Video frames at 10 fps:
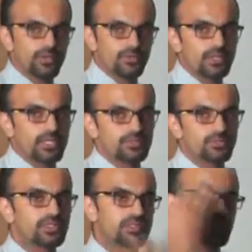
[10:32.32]

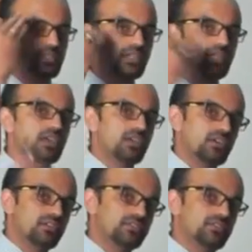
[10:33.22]
advertisements and
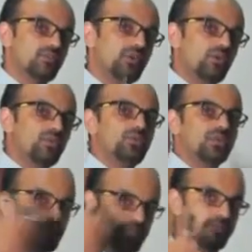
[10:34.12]
somehow
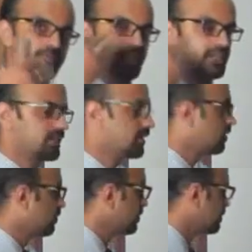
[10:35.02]
make it
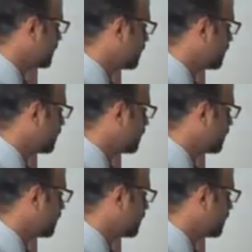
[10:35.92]
into his